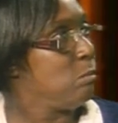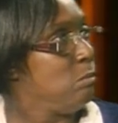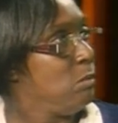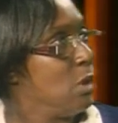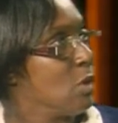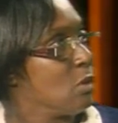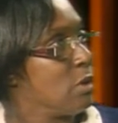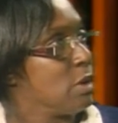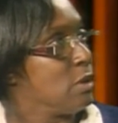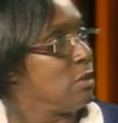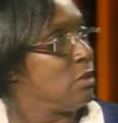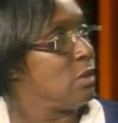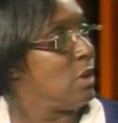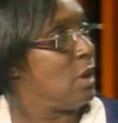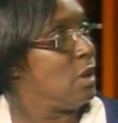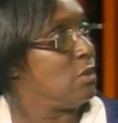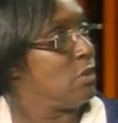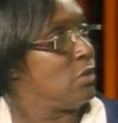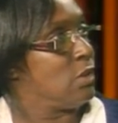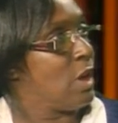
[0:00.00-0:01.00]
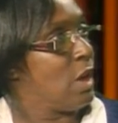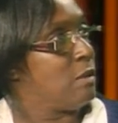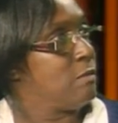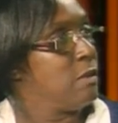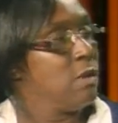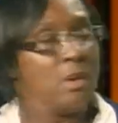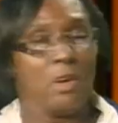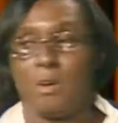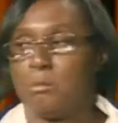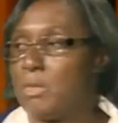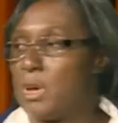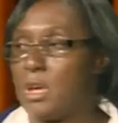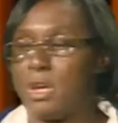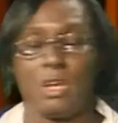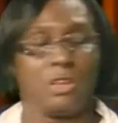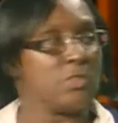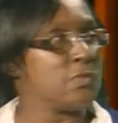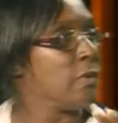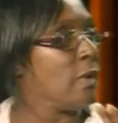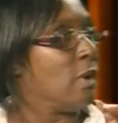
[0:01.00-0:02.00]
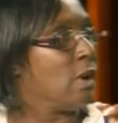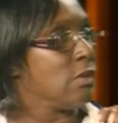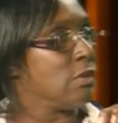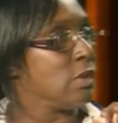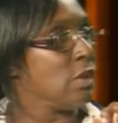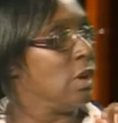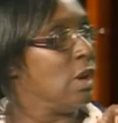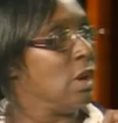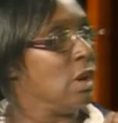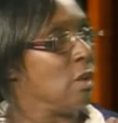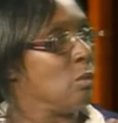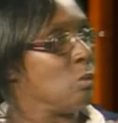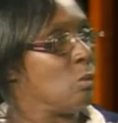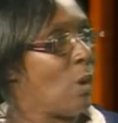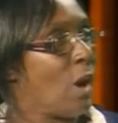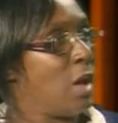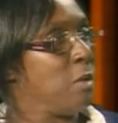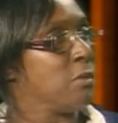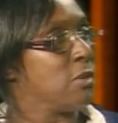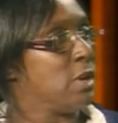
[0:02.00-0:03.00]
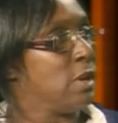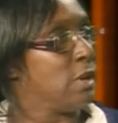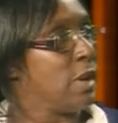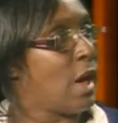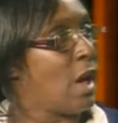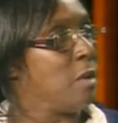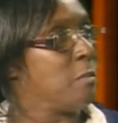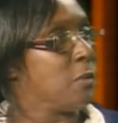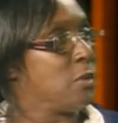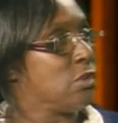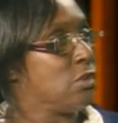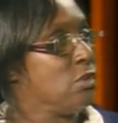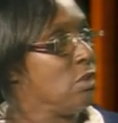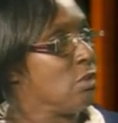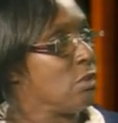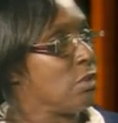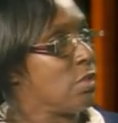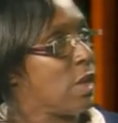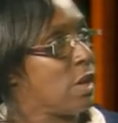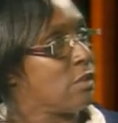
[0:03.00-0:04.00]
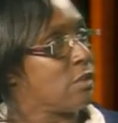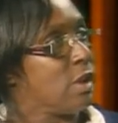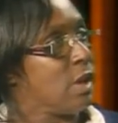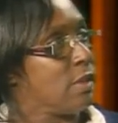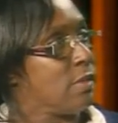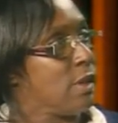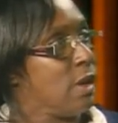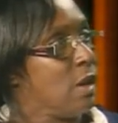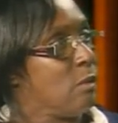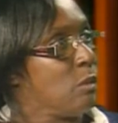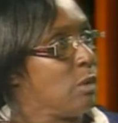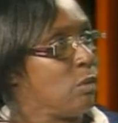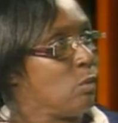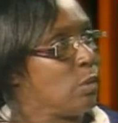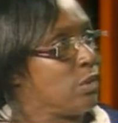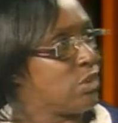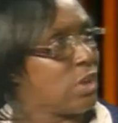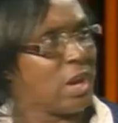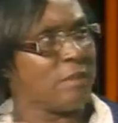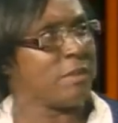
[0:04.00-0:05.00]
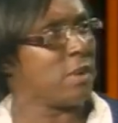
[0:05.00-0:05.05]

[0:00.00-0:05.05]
milk and stuff, but as far as wipes and diapers, and things like that, whichever.